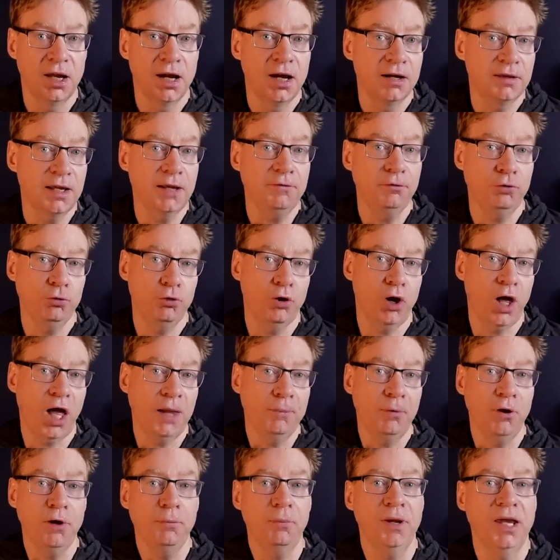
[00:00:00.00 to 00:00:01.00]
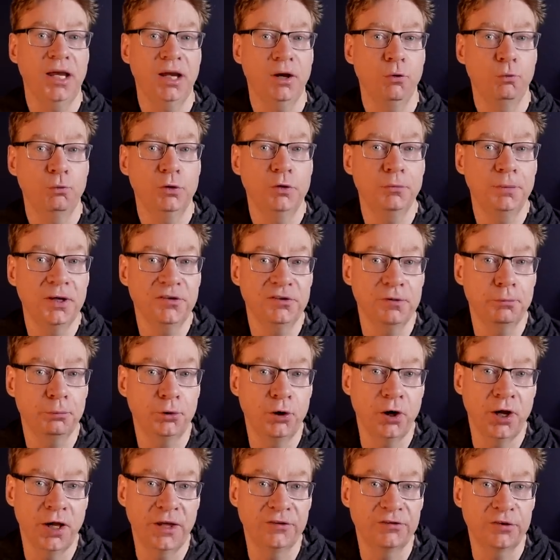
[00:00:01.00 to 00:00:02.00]
Therefore, I'm hoping we'll be
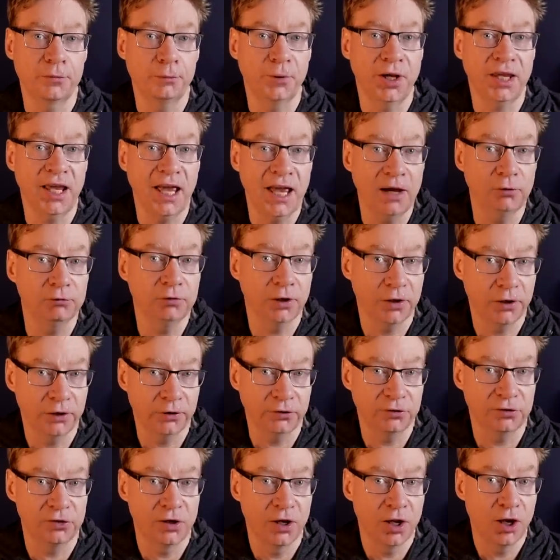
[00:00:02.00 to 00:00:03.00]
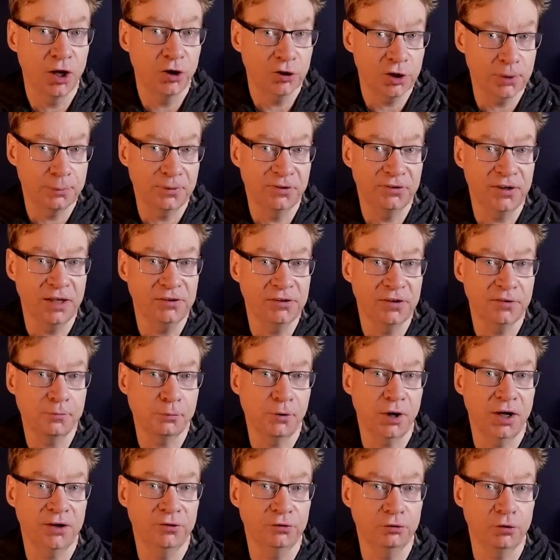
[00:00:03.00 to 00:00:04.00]
surprised by how large the percentage
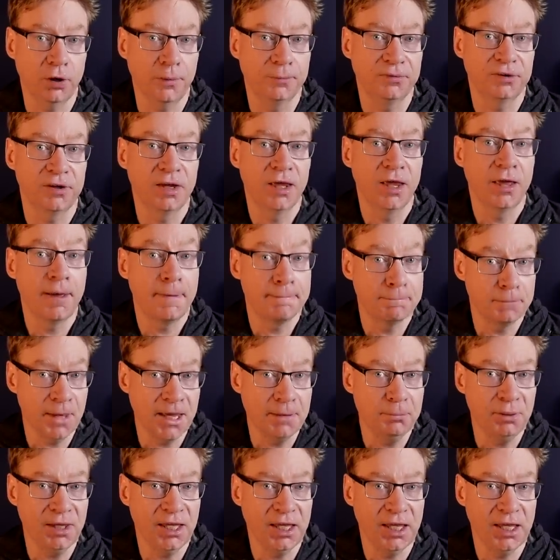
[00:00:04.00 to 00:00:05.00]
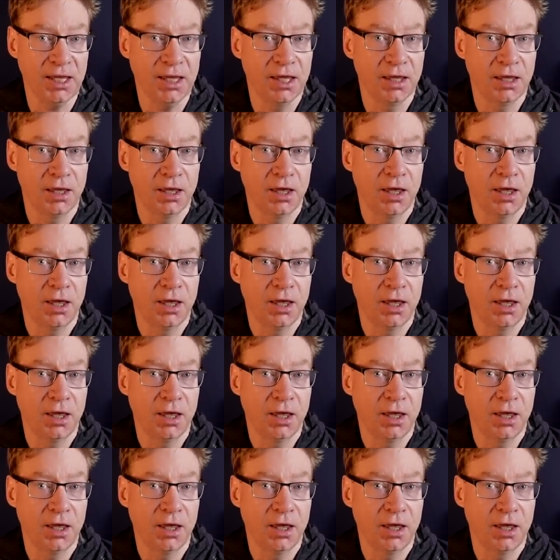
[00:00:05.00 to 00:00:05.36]
price drops may be